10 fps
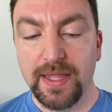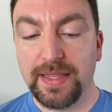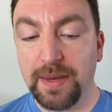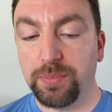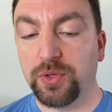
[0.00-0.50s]

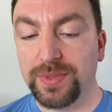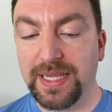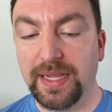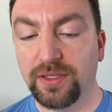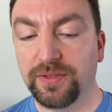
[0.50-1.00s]
That book was
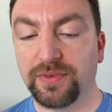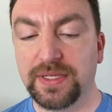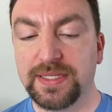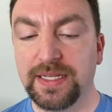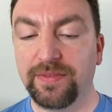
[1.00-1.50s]
hailed for
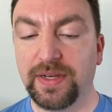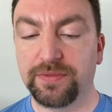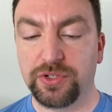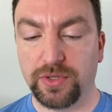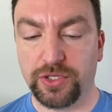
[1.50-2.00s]
its innovative
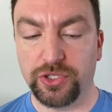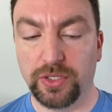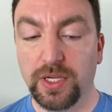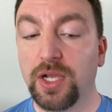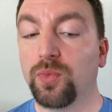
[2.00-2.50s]
structure.
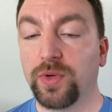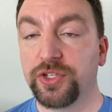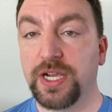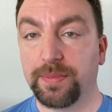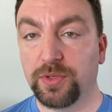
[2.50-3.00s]
One
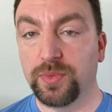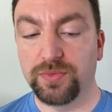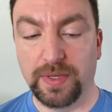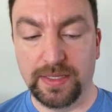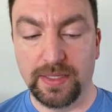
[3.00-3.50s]
chapter was
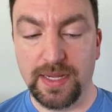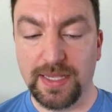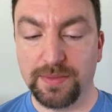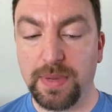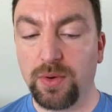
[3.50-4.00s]
written
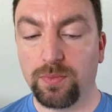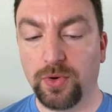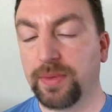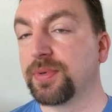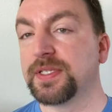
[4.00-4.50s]
as a
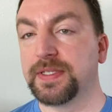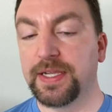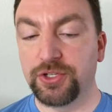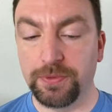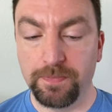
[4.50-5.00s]
PowerPoint
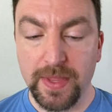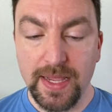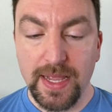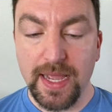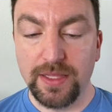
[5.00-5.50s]
presentation,
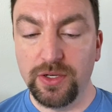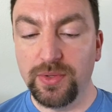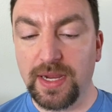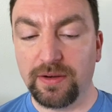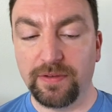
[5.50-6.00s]
and the new
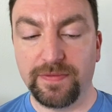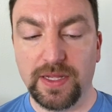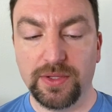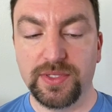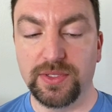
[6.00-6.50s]
narrative
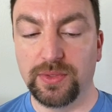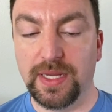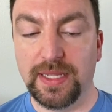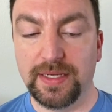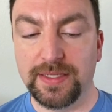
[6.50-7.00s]
follows suit
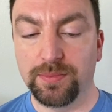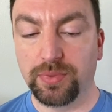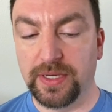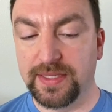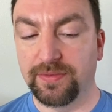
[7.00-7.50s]
in its
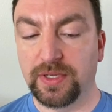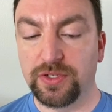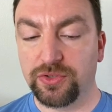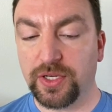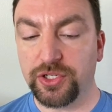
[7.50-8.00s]
impressive
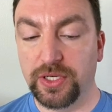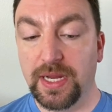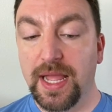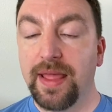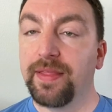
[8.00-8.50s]
construction.
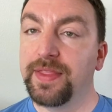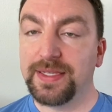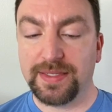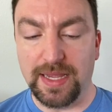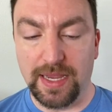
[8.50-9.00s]

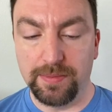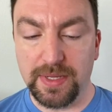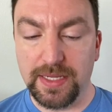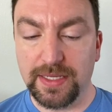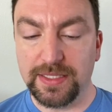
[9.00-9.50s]
This time,
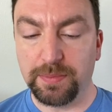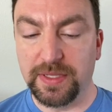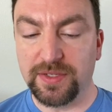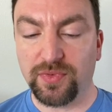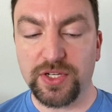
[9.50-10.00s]
Egan
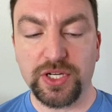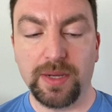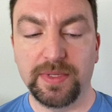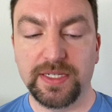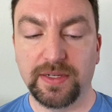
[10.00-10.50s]
spins fresh
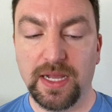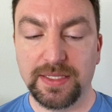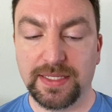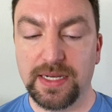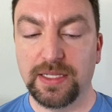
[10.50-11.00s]
commentary on
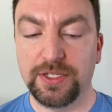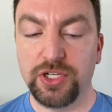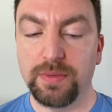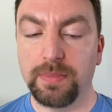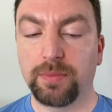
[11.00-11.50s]

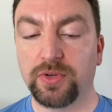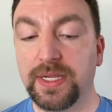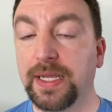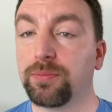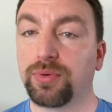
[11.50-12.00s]
technology,
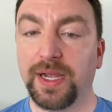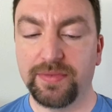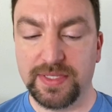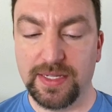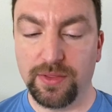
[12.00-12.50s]
memory, and
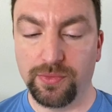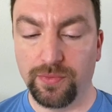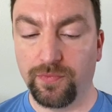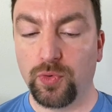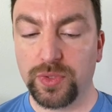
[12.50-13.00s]
privacy through
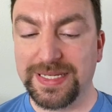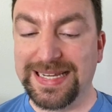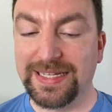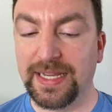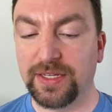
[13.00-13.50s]

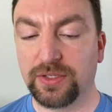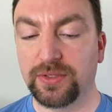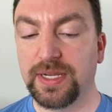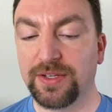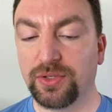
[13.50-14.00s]
14 in-
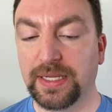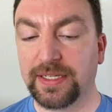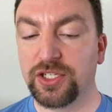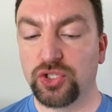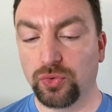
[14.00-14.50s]

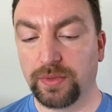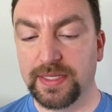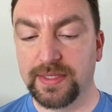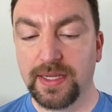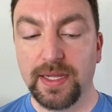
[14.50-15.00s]
interlinked
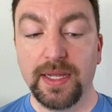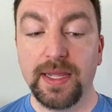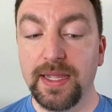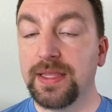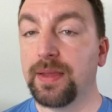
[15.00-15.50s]
stories.
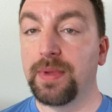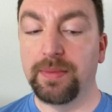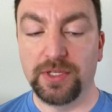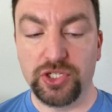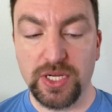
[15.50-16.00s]
In them, a
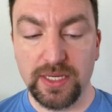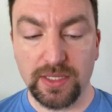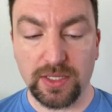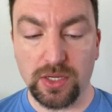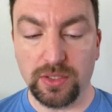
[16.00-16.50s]

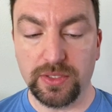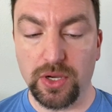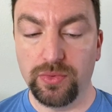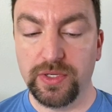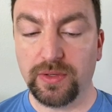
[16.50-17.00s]
machine called
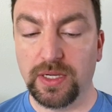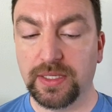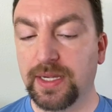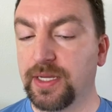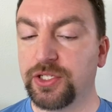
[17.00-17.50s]
Own Your
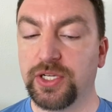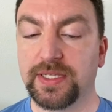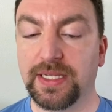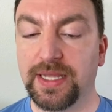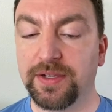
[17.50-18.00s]

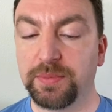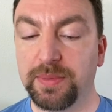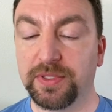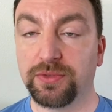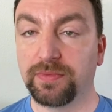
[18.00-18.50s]
Unconscious allows
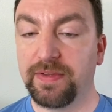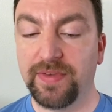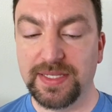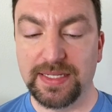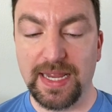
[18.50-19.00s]
people to
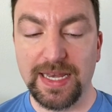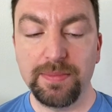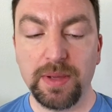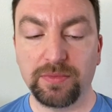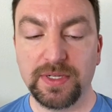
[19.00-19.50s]
revisit any
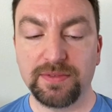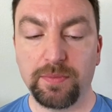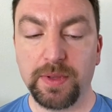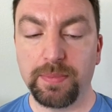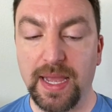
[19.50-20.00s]
memories
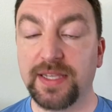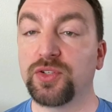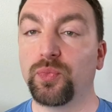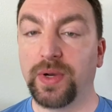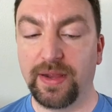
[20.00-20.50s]
from their past
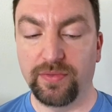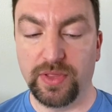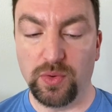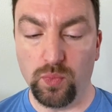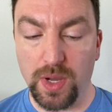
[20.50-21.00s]
whenever
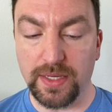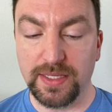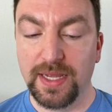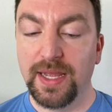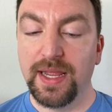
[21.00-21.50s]
they want
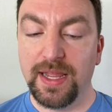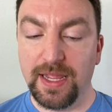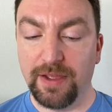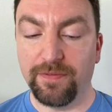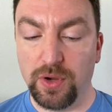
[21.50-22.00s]

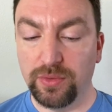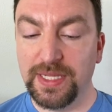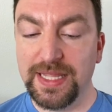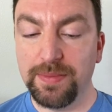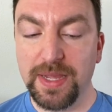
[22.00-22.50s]
if
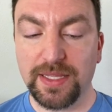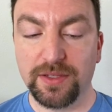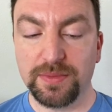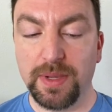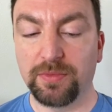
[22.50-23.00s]
only they make
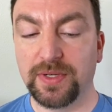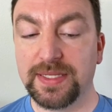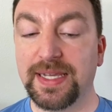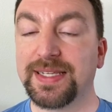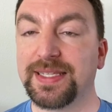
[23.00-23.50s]
those
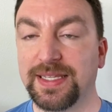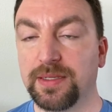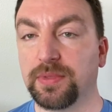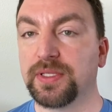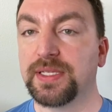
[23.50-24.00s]
memories
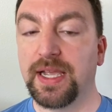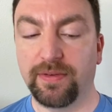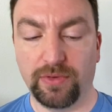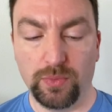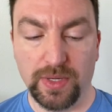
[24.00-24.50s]
accessible to
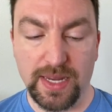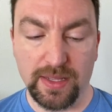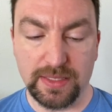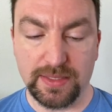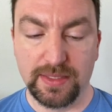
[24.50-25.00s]
everyone
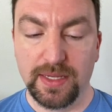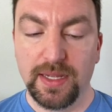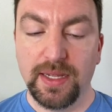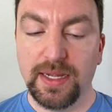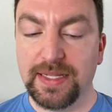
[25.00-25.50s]
else.
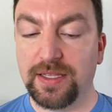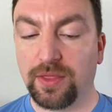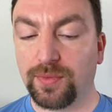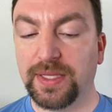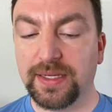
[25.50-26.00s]
It's a
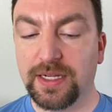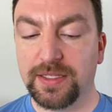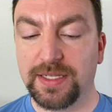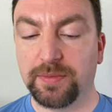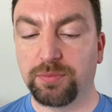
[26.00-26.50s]
thrilling
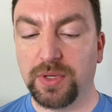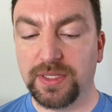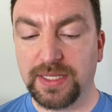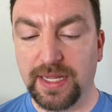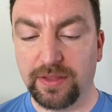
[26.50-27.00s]
concept brought
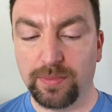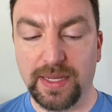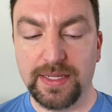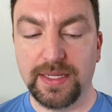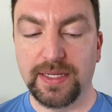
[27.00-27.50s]
together
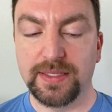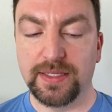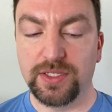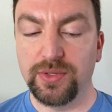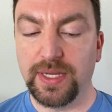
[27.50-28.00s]
by Egan's
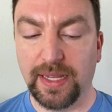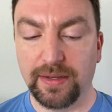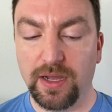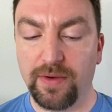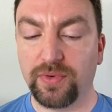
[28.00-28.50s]
astute
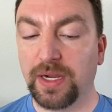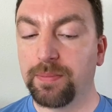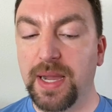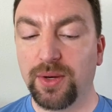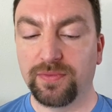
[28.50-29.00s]
hand, offering a
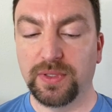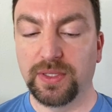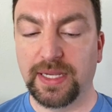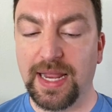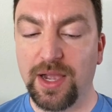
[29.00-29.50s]
powerful
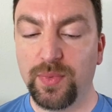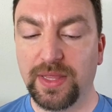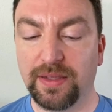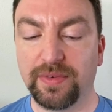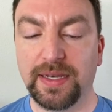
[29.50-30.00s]
look at how we
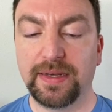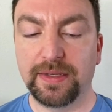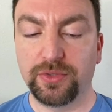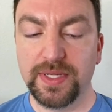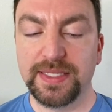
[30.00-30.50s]
live in an
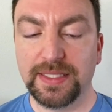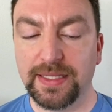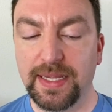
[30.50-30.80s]
increasingly